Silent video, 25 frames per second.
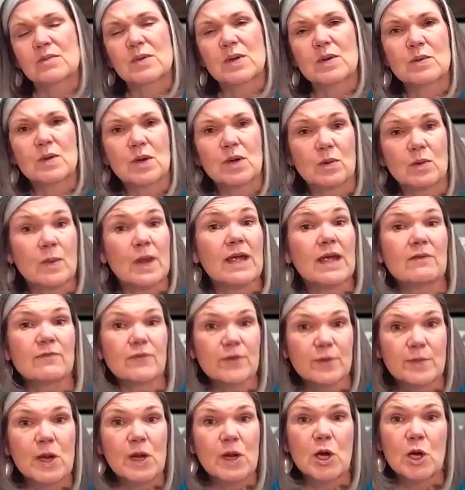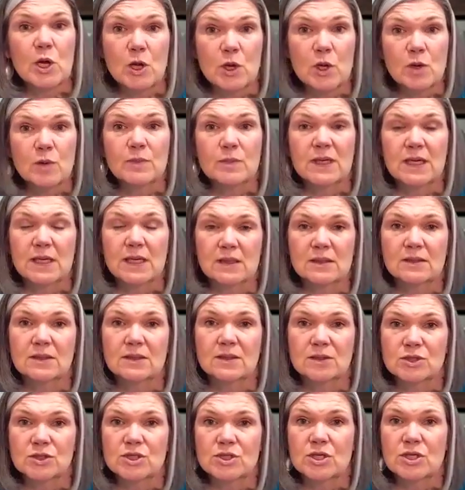We were away from home in a
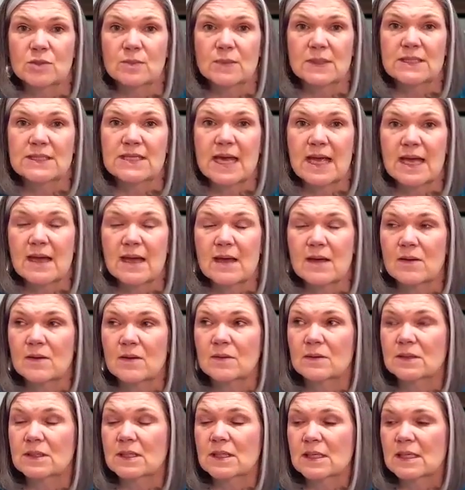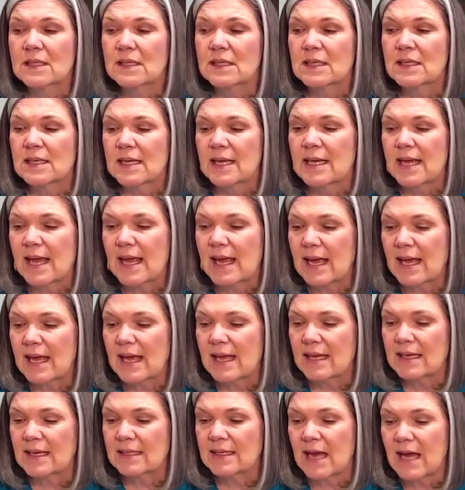little German town.
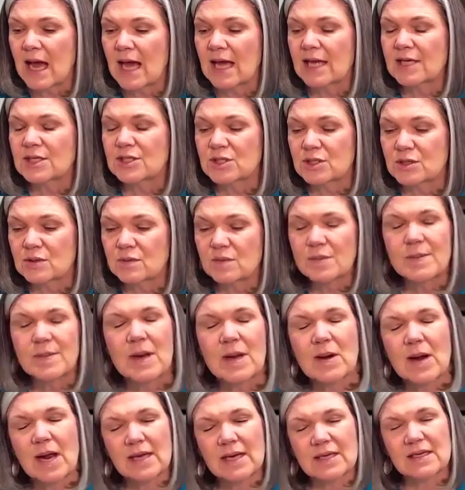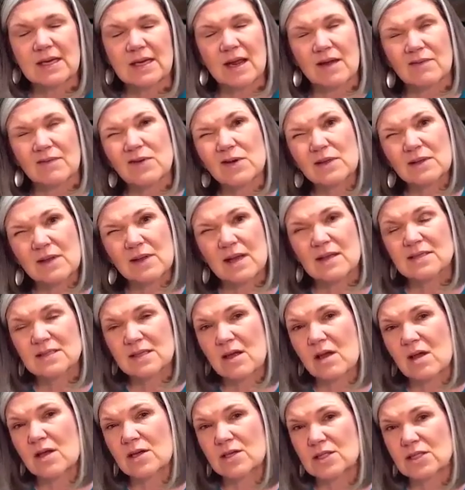And I do remember, I never
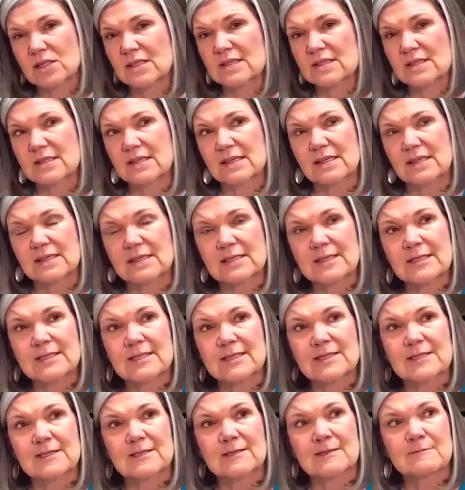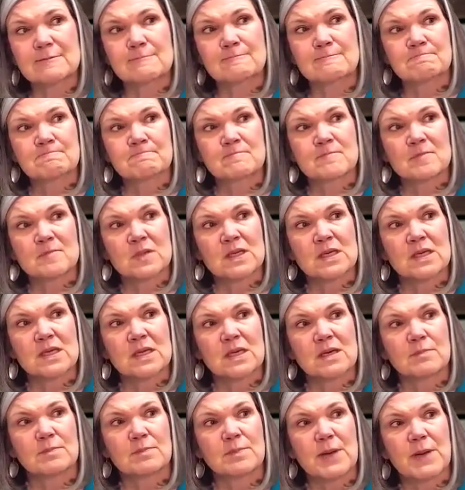lost consciousness,
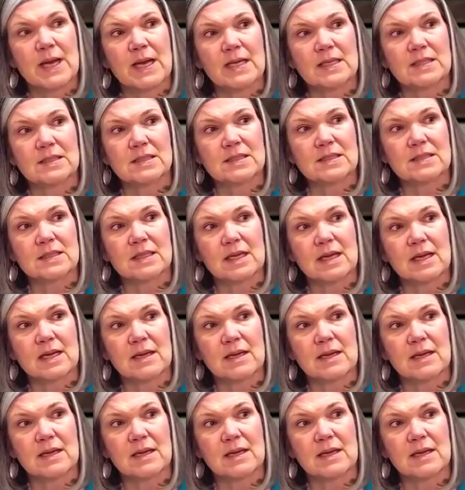but